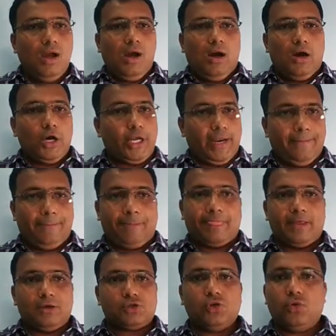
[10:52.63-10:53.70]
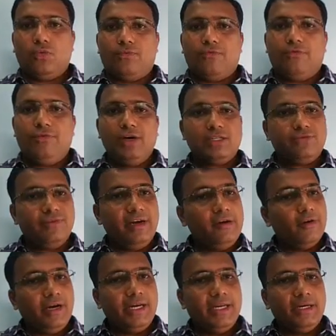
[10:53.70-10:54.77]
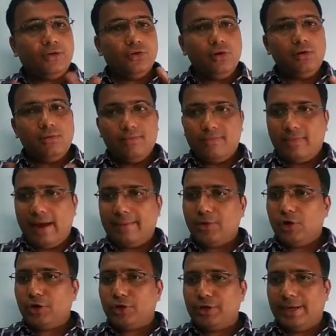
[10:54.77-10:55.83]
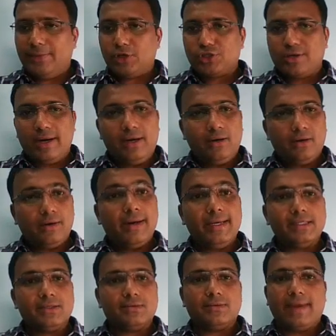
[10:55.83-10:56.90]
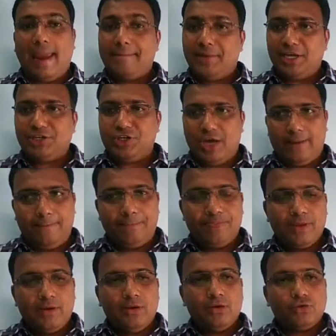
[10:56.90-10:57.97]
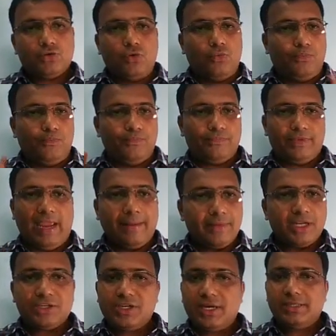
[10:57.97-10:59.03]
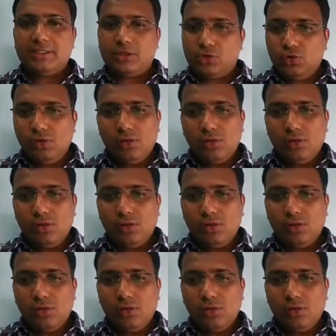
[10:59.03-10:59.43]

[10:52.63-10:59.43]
Okay, so first video editing tool I'm going to demonstrate is Camtesia. So Camtesia is a tool.